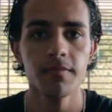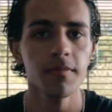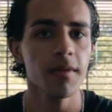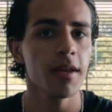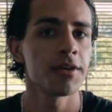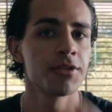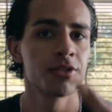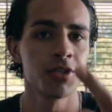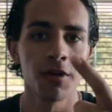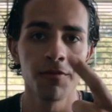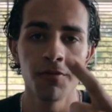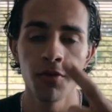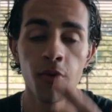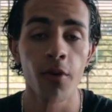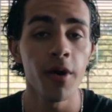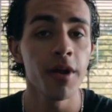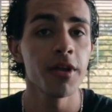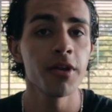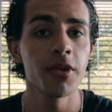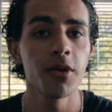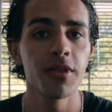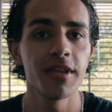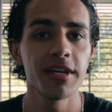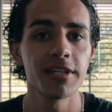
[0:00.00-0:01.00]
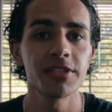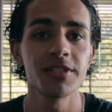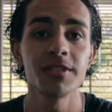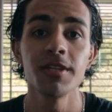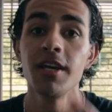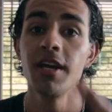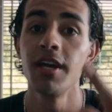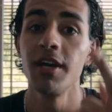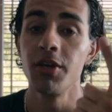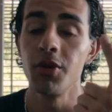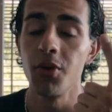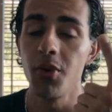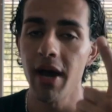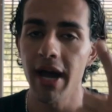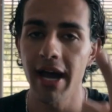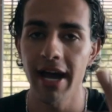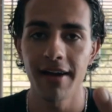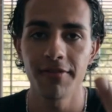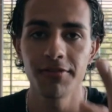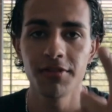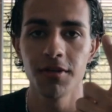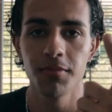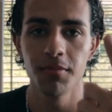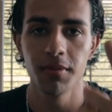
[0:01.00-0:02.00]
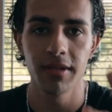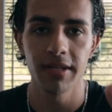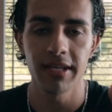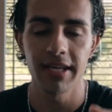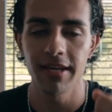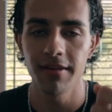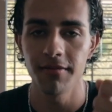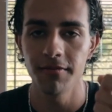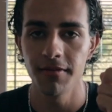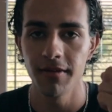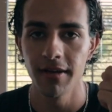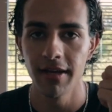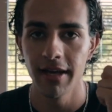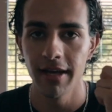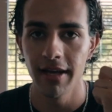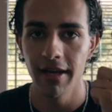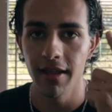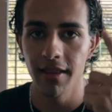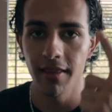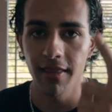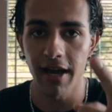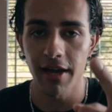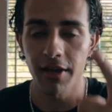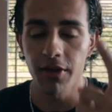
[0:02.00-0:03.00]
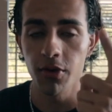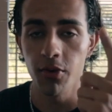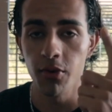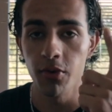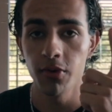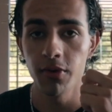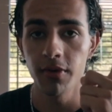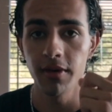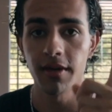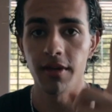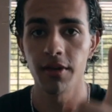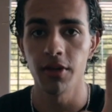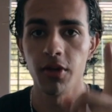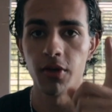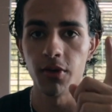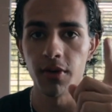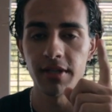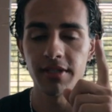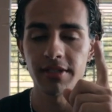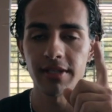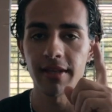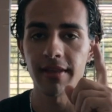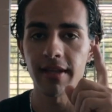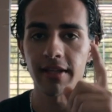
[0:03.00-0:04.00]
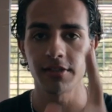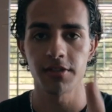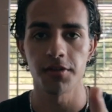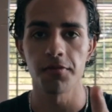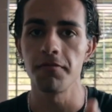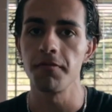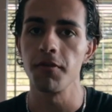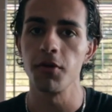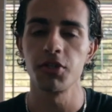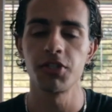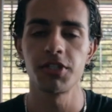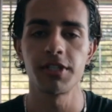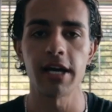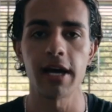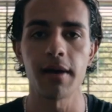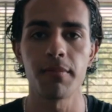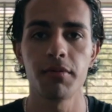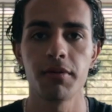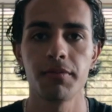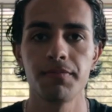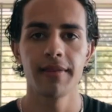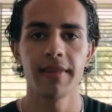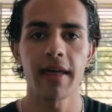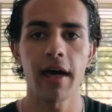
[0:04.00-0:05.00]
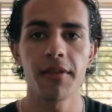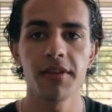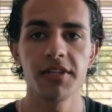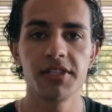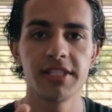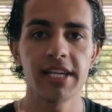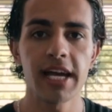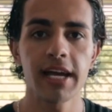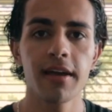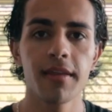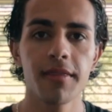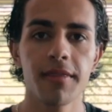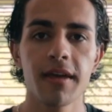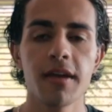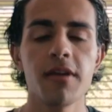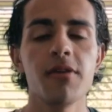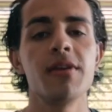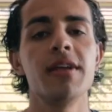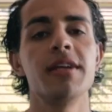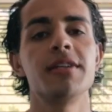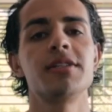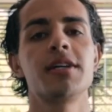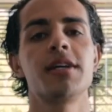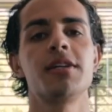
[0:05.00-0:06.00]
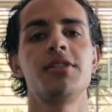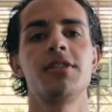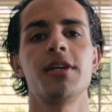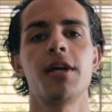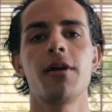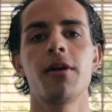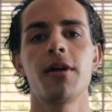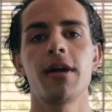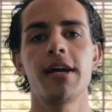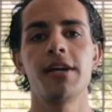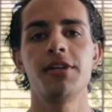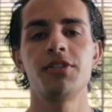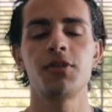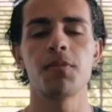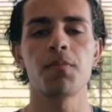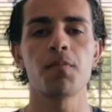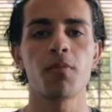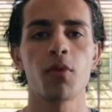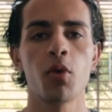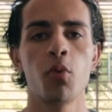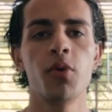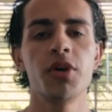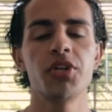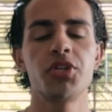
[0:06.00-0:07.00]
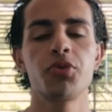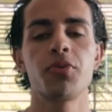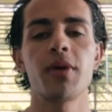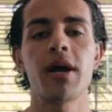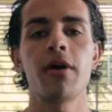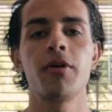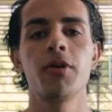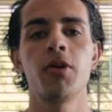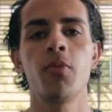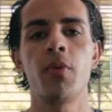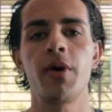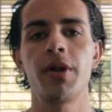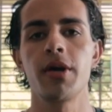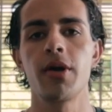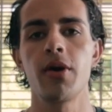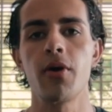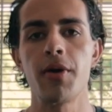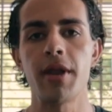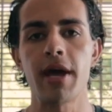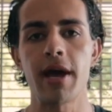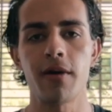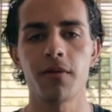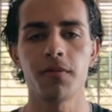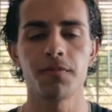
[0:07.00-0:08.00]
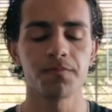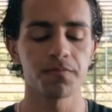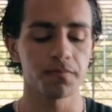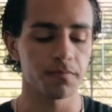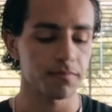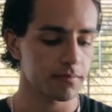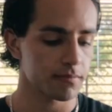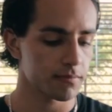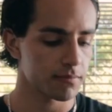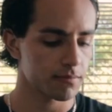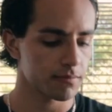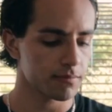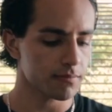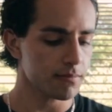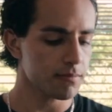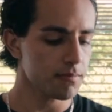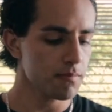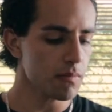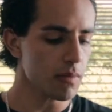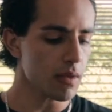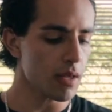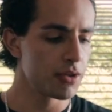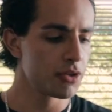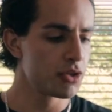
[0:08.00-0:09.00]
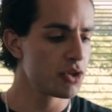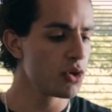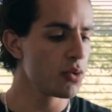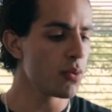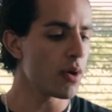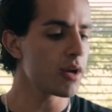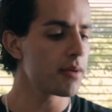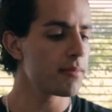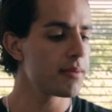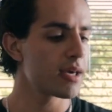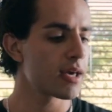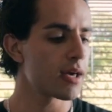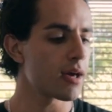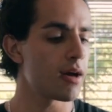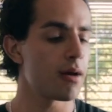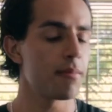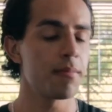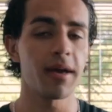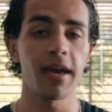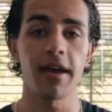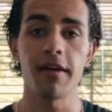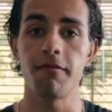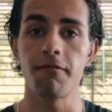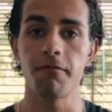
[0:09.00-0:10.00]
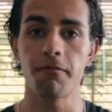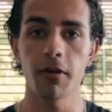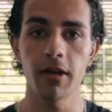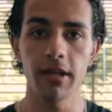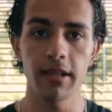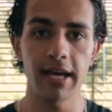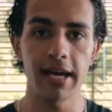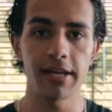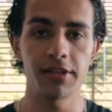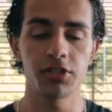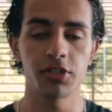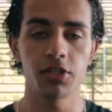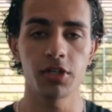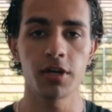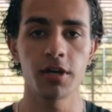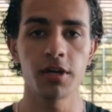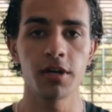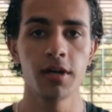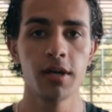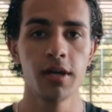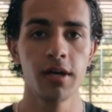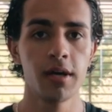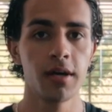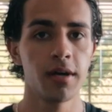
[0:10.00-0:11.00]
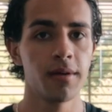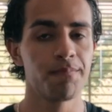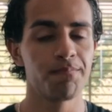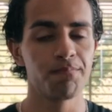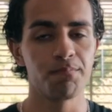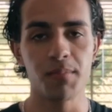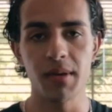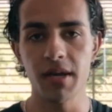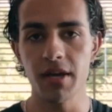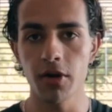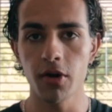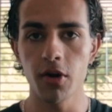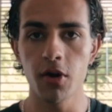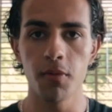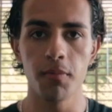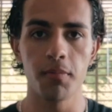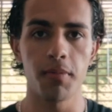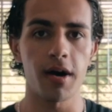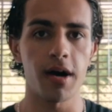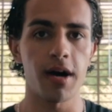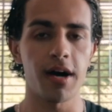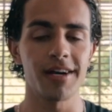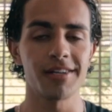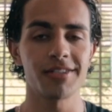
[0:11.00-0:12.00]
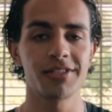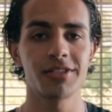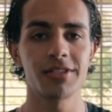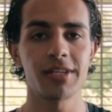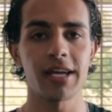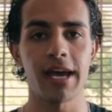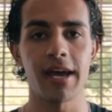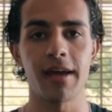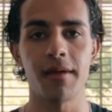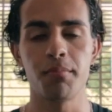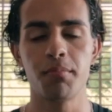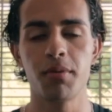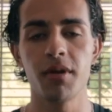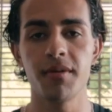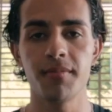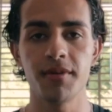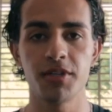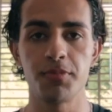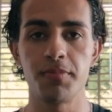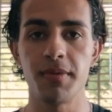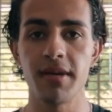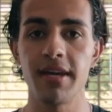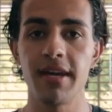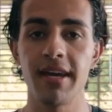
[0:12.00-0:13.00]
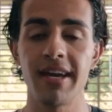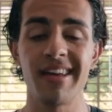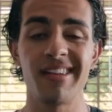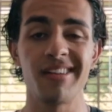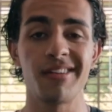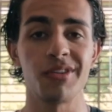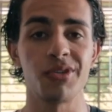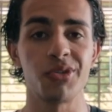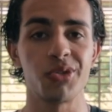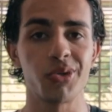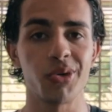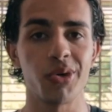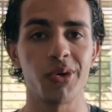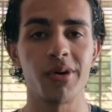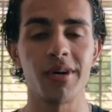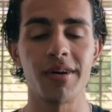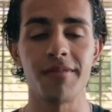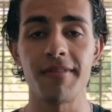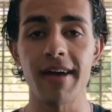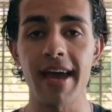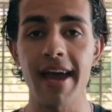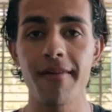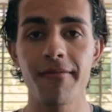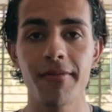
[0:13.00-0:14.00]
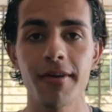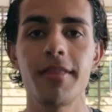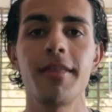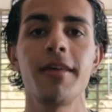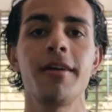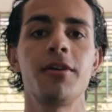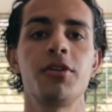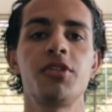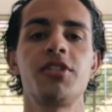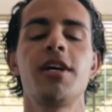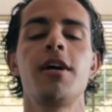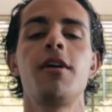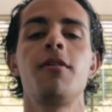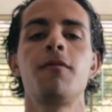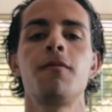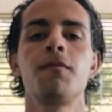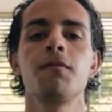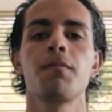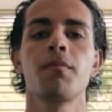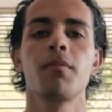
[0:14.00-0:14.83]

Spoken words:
So if you want to do this, you have to believe that you can do it. And that's the first step. Now, the second thing you need to consider is which route you want to go down. Do you want to become a freelancer, be your own boss, and pretty much be in control of everything yourself?